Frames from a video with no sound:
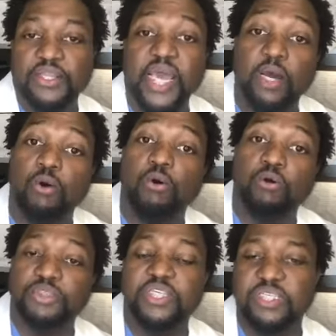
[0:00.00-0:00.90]
that
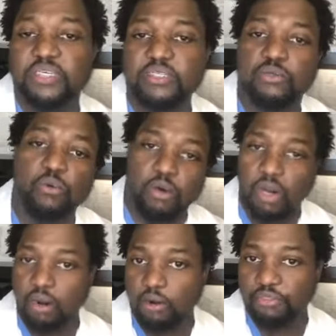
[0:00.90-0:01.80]
orthotist or
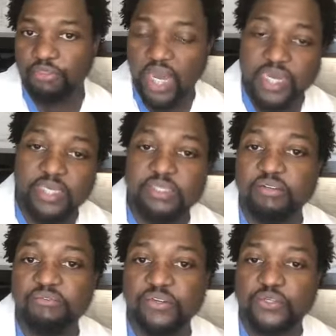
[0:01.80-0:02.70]
orthotics
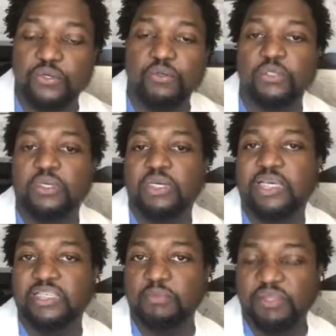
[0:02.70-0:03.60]
individual
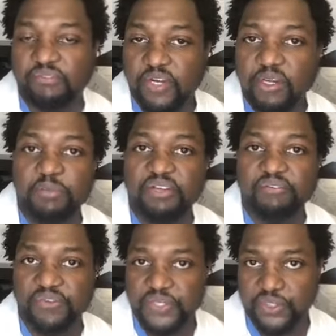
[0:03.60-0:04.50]
is going to be very
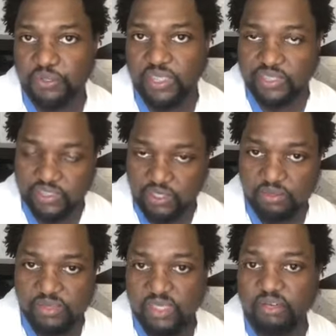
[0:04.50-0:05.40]
beneficial in
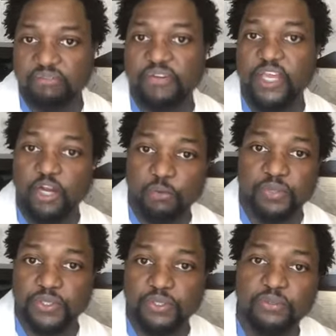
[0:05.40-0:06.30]
terms of
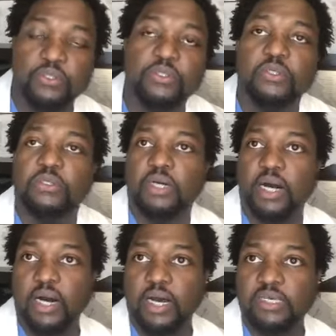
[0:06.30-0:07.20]
helping you.
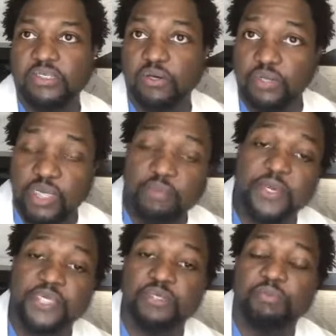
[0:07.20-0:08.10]
So another
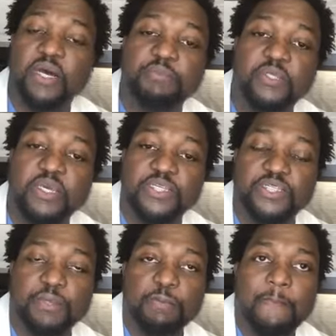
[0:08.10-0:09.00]
patient
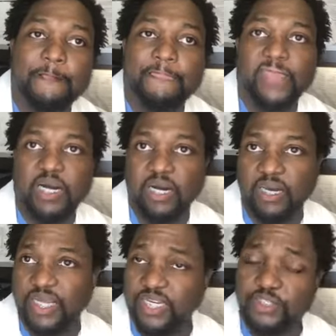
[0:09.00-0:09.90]
population
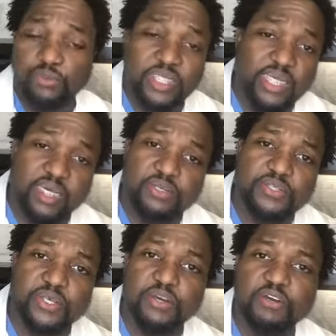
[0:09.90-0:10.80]
that is really
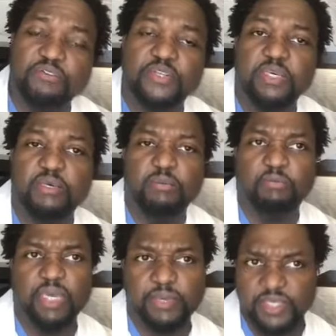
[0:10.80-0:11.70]
underserved,
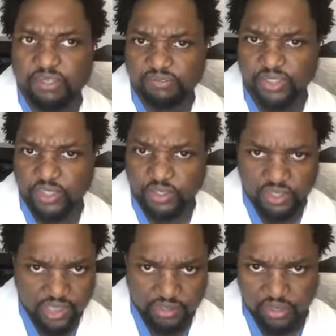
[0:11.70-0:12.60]
maybe different in
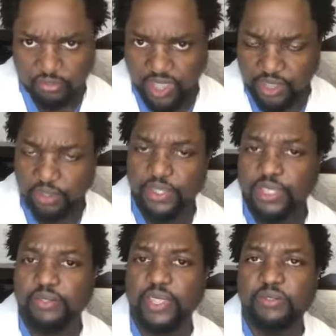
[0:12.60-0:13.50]
your area, but I know
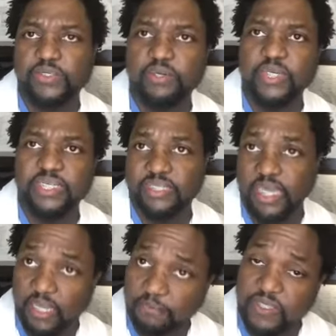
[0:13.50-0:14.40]
here in Arizona is the
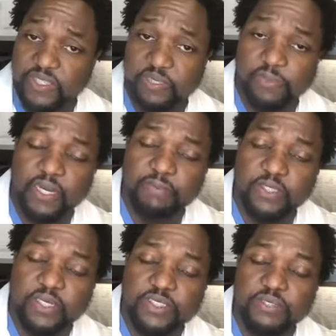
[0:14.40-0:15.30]
amputee
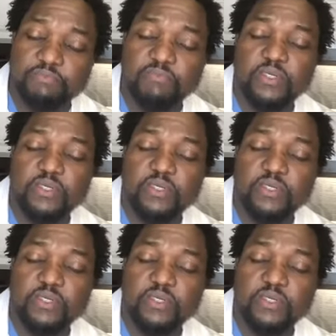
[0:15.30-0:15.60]
population.